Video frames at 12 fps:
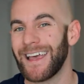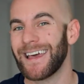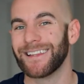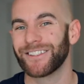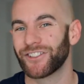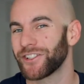
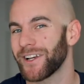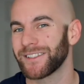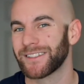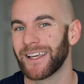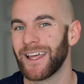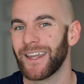and it's
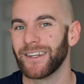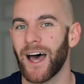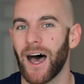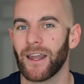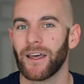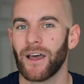just
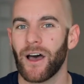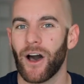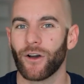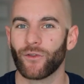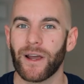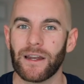not
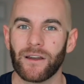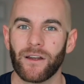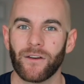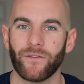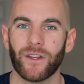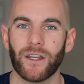a great
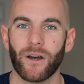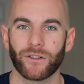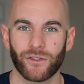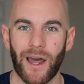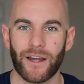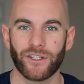video
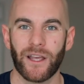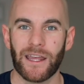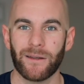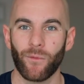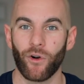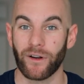strategy
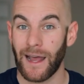anymore.